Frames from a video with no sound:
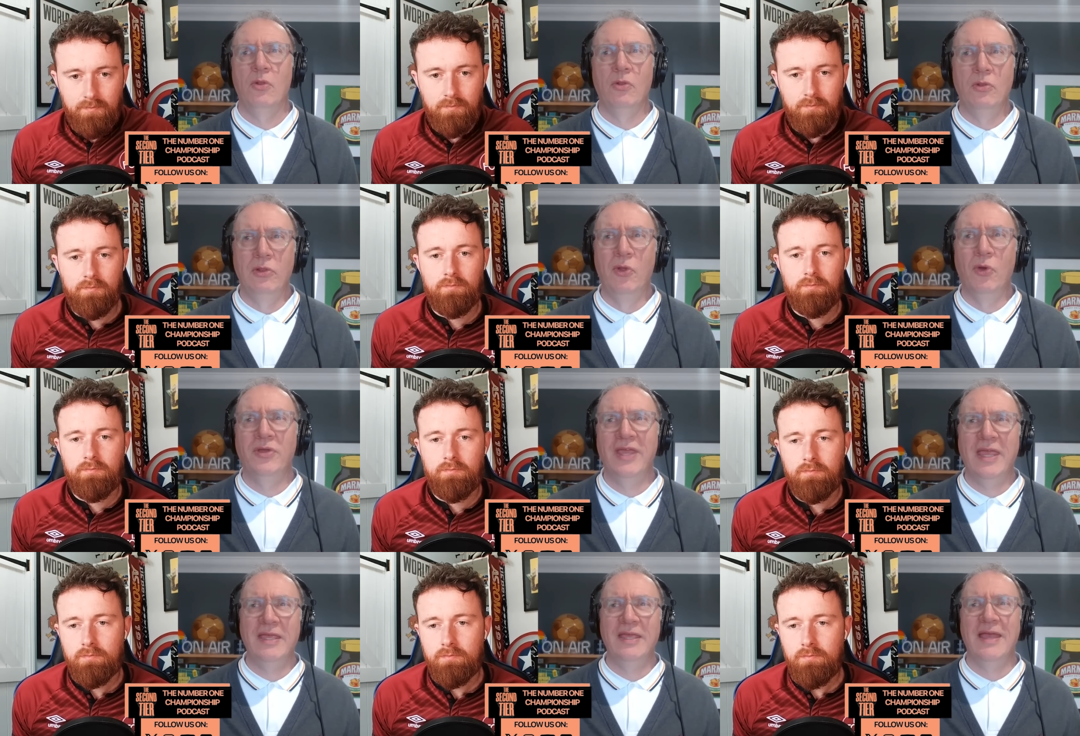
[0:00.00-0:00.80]

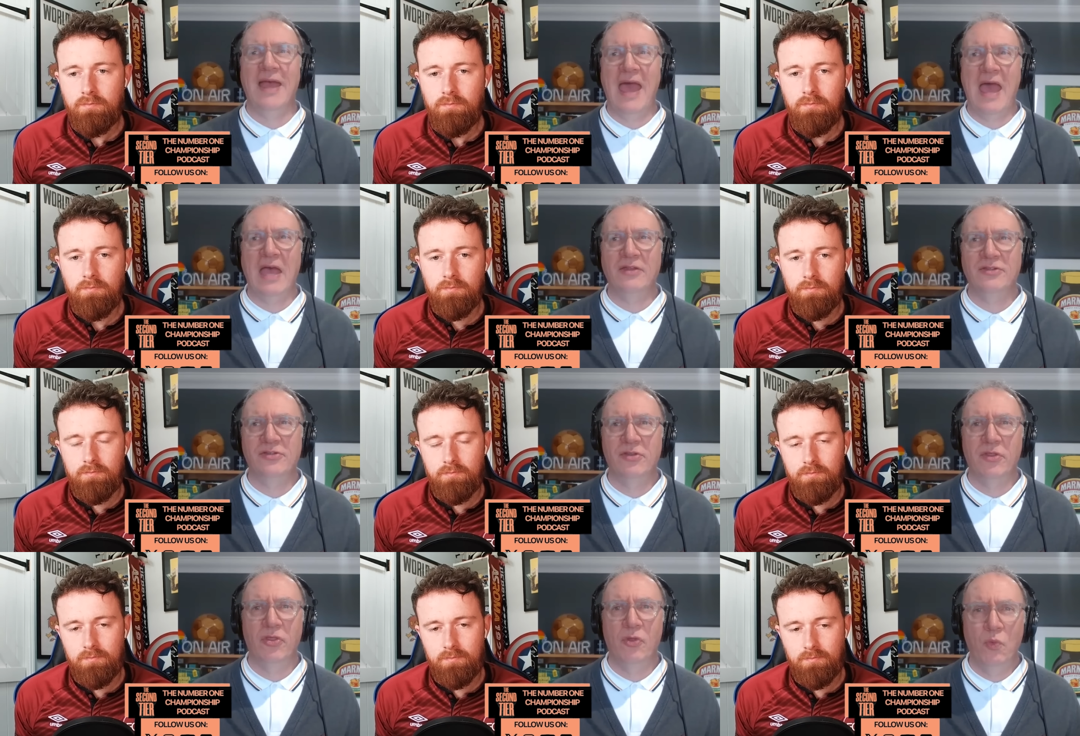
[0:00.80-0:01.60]
Speaker 1: looking at
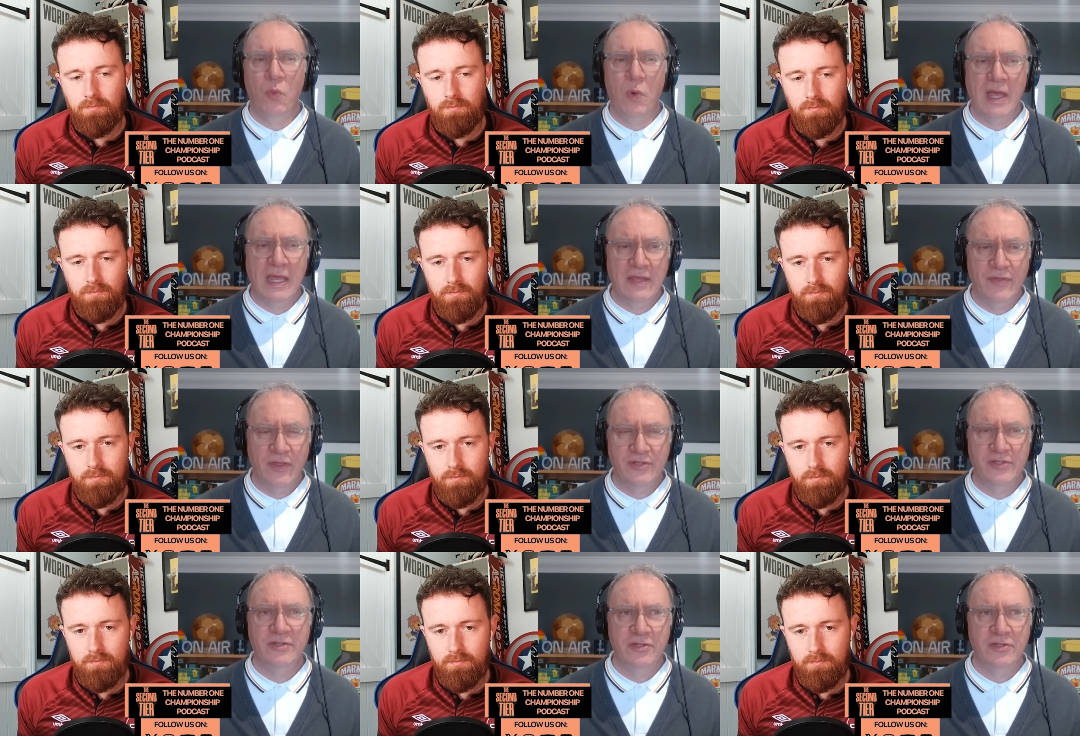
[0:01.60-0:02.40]
the way that
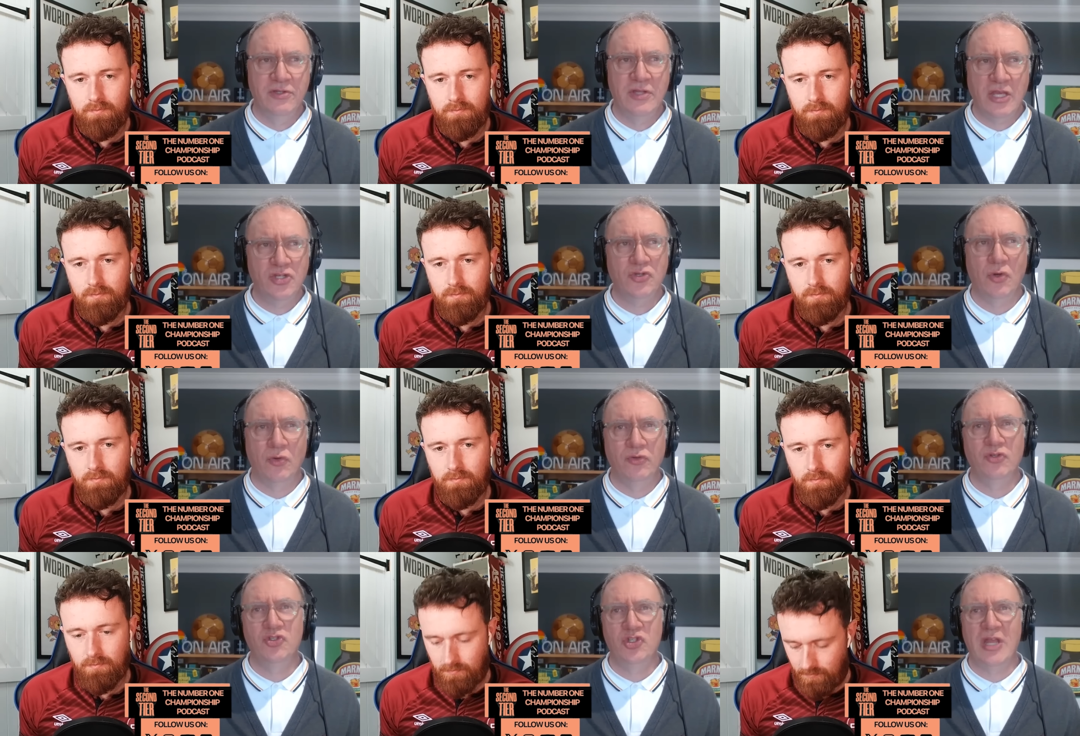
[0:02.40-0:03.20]

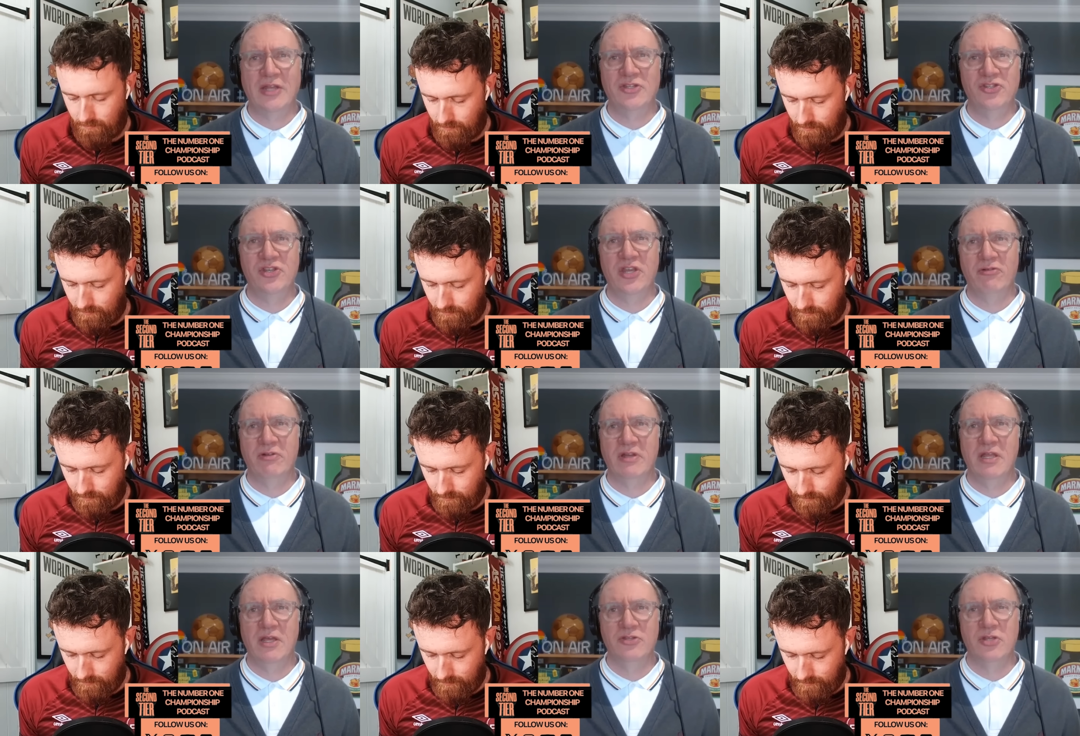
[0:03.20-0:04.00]
Dejphon
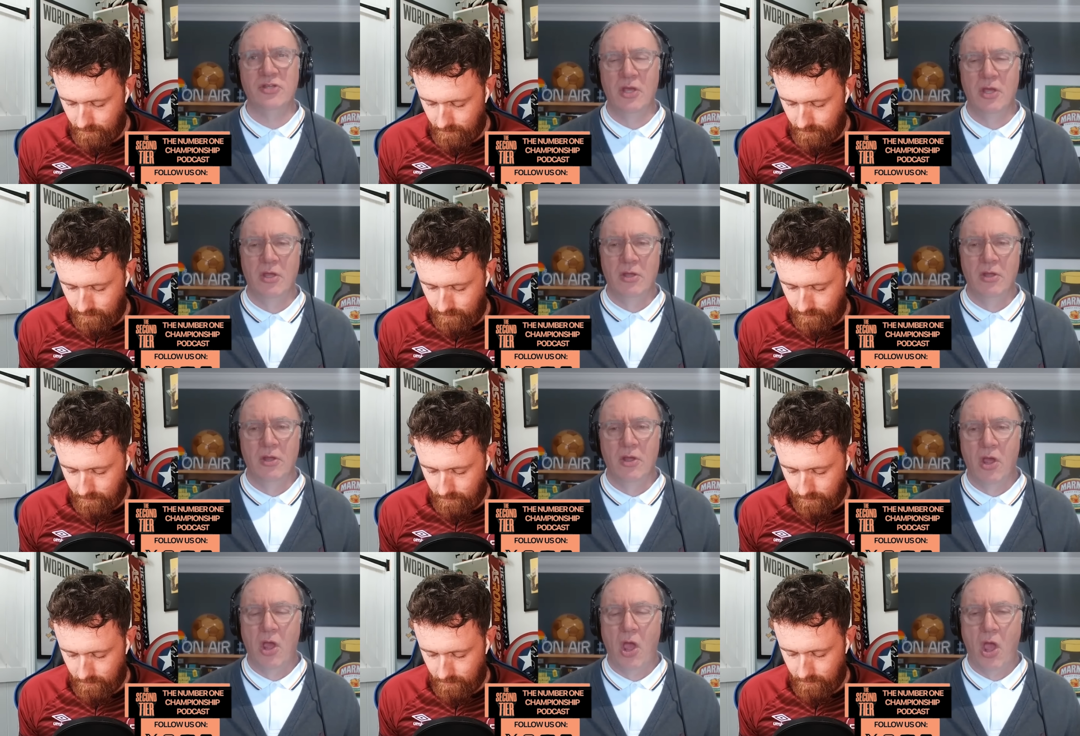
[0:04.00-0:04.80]
Chansiri has
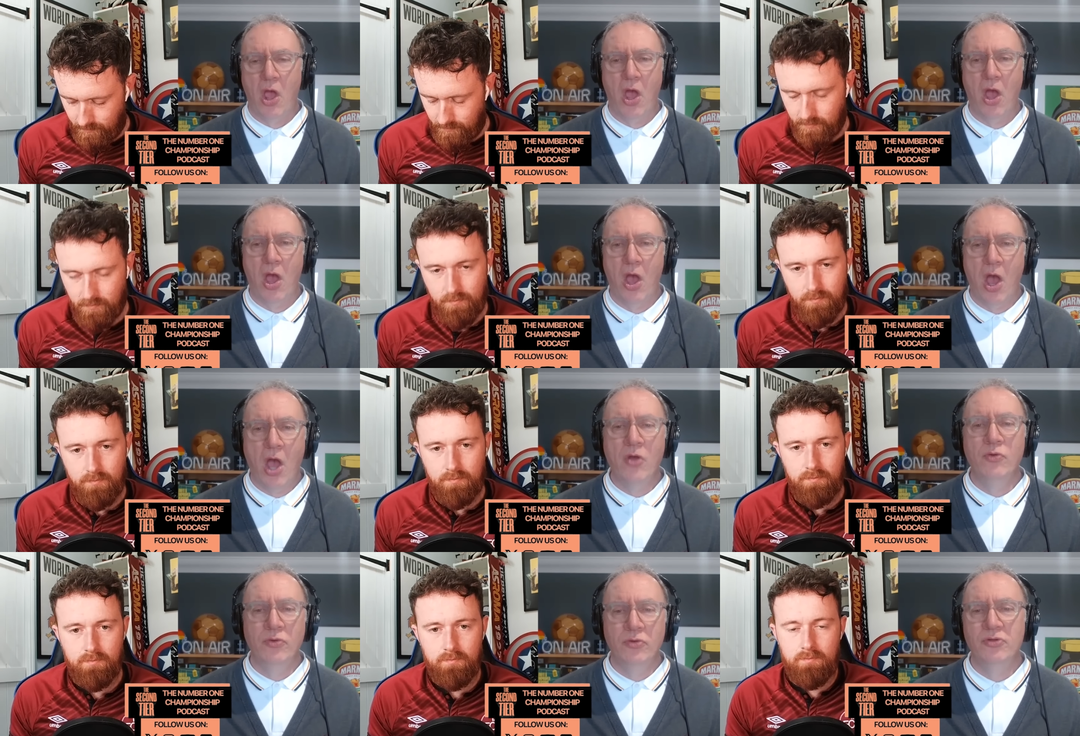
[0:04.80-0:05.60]

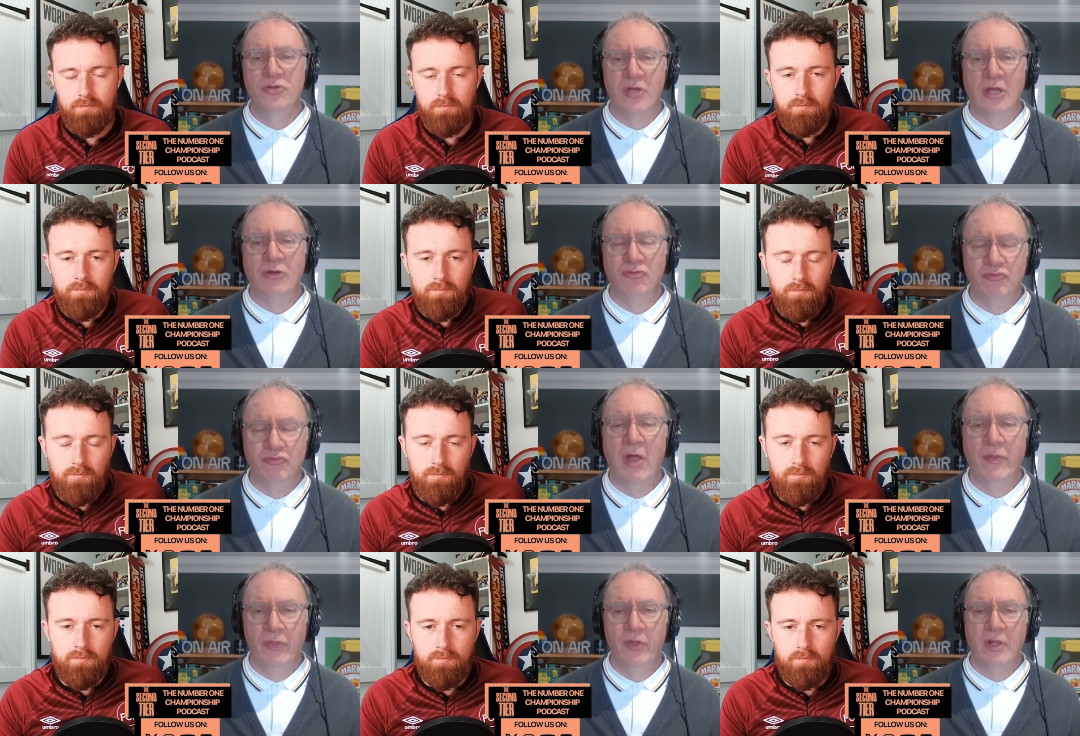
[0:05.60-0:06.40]
owned and
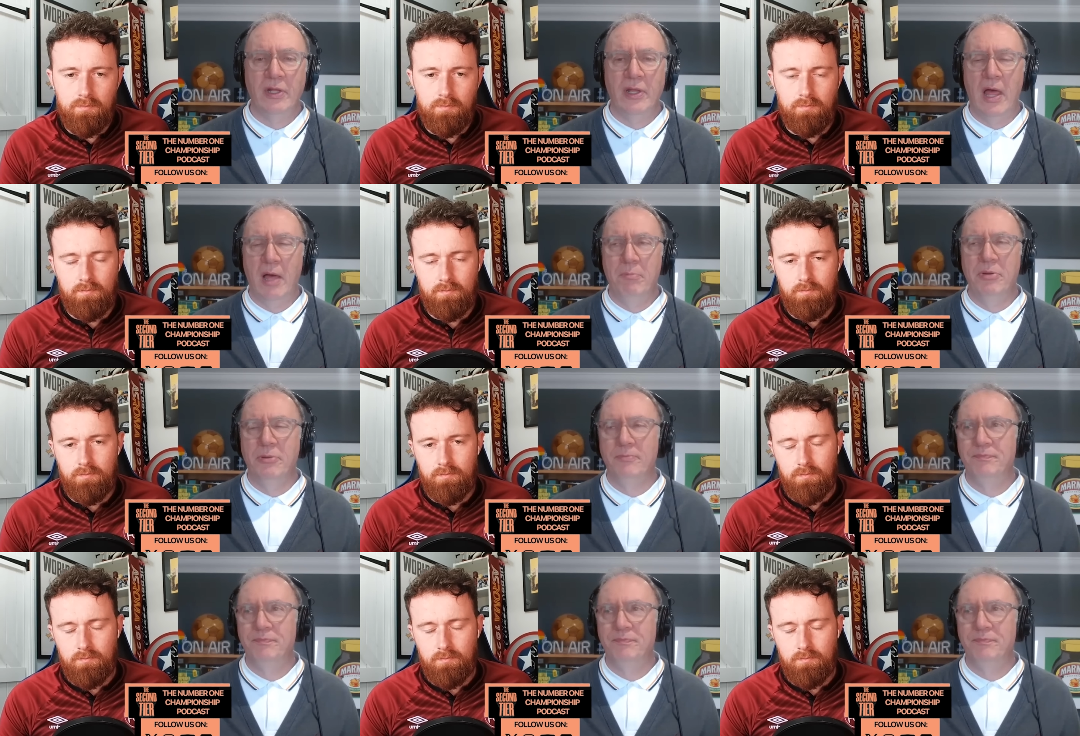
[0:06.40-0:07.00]
run the club,